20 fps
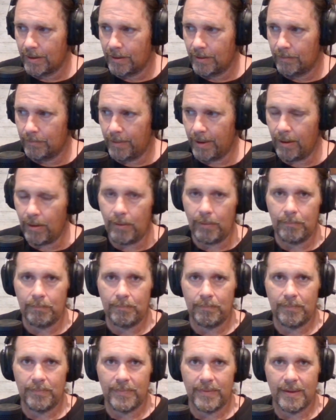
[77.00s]
well,
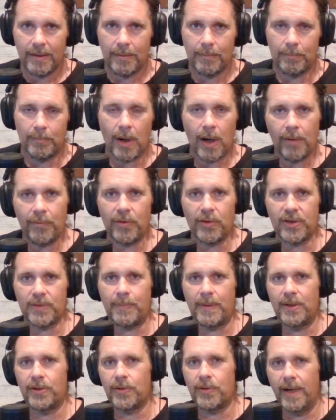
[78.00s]
Marvel's
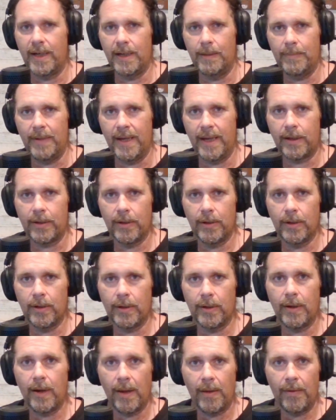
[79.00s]
been trying to make
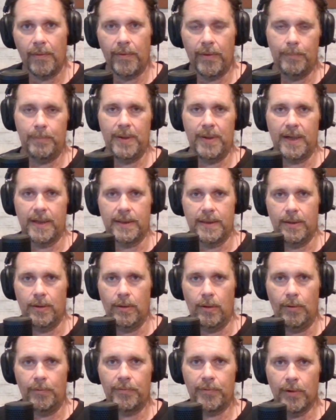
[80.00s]
her the big
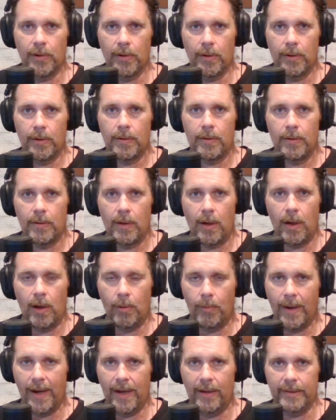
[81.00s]
deal for a
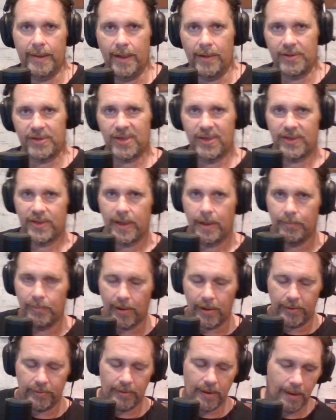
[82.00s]
while now, since they
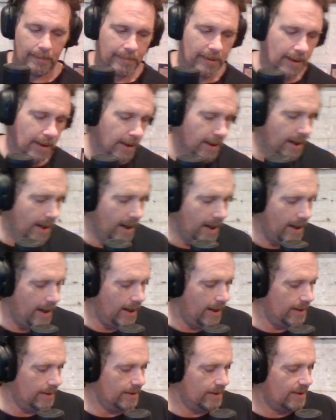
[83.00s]
brought her up.
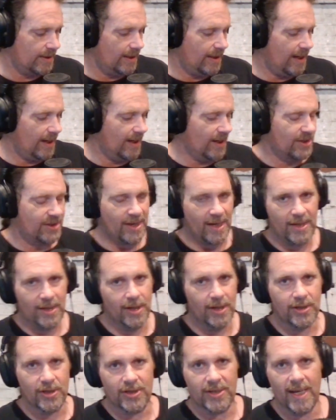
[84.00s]
And it
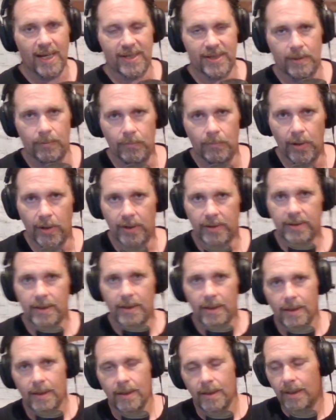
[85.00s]
just hasn't worked.
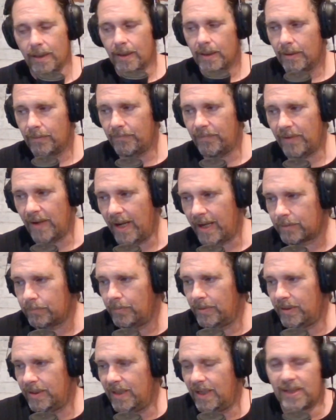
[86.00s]
In fact,
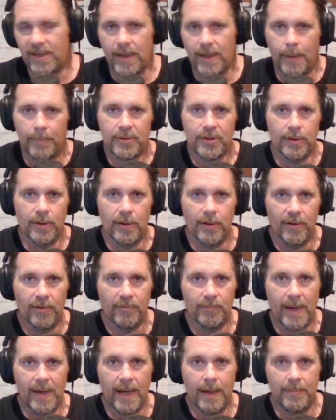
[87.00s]
with the exception of
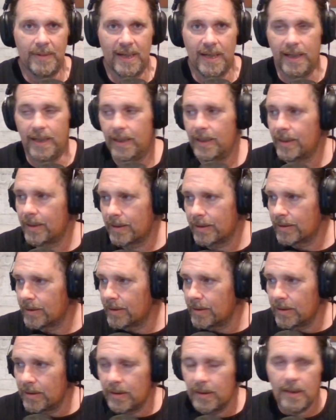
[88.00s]
maybe
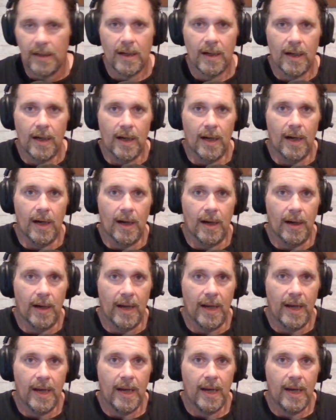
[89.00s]
SJW